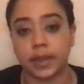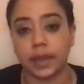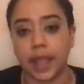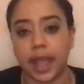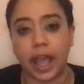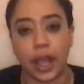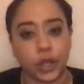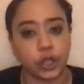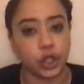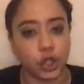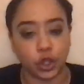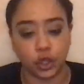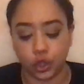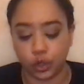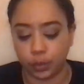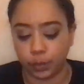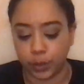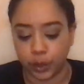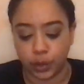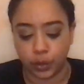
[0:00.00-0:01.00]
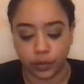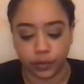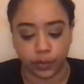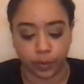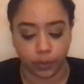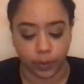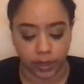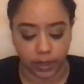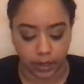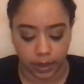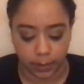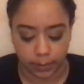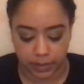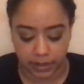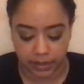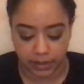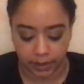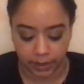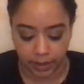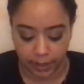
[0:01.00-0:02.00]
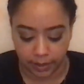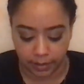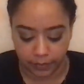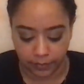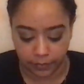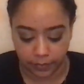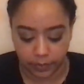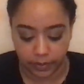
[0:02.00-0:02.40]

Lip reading: How should you maneuver when it comes to love?